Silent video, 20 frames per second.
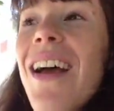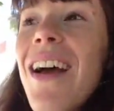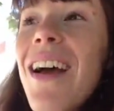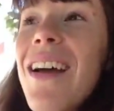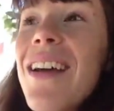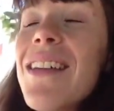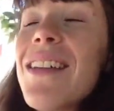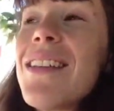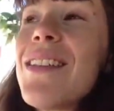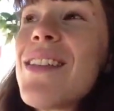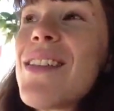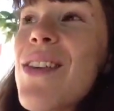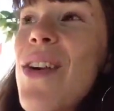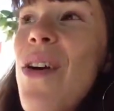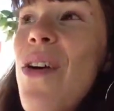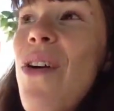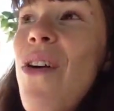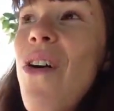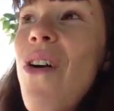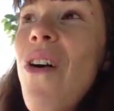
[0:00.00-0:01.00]
And
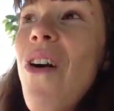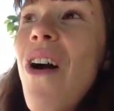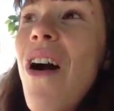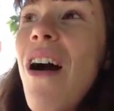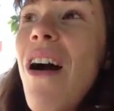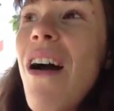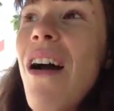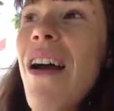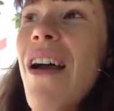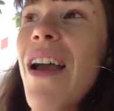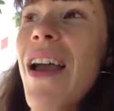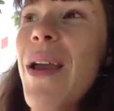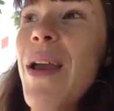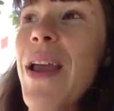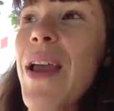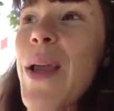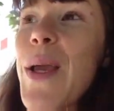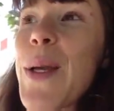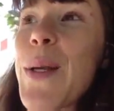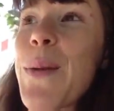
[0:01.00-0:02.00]
so
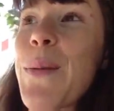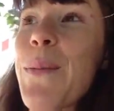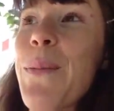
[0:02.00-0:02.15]
I